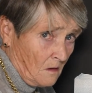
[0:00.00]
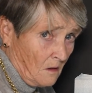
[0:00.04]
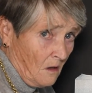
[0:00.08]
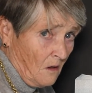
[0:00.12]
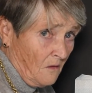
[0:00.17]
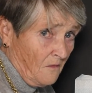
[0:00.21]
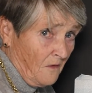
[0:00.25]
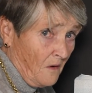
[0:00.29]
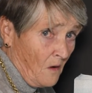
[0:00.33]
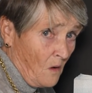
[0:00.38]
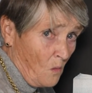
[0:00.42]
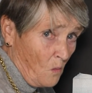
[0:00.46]

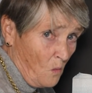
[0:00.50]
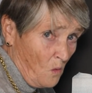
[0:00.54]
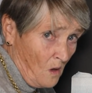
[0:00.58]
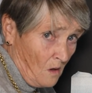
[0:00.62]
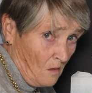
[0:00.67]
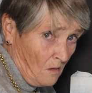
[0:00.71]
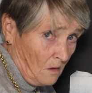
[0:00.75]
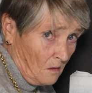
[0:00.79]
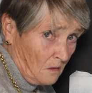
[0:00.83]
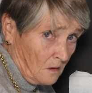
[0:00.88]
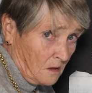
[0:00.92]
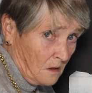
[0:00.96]
of our
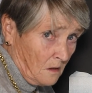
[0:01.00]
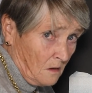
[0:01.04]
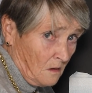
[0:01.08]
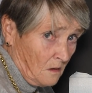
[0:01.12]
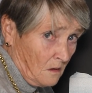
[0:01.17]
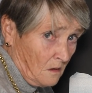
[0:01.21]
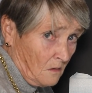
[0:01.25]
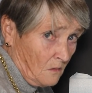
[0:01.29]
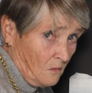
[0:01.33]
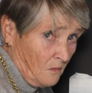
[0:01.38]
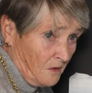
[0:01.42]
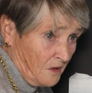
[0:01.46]
world,
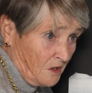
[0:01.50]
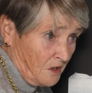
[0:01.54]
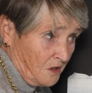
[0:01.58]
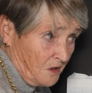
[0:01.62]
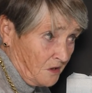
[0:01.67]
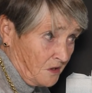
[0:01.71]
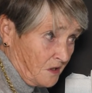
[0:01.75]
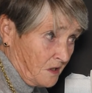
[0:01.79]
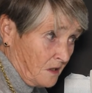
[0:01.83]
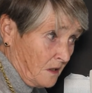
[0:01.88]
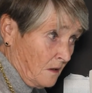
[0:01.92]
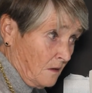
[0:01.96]
which
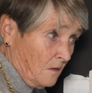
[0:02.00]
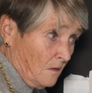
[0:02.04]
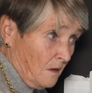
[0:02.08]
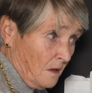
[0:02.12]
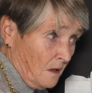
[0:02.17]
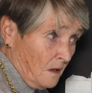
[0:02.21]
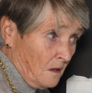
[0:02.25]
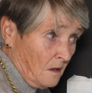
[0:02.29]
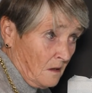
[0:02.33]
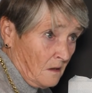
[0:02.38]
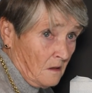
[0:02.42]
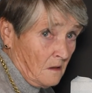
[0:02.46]
is
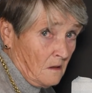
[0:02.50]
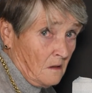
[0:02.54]
slowly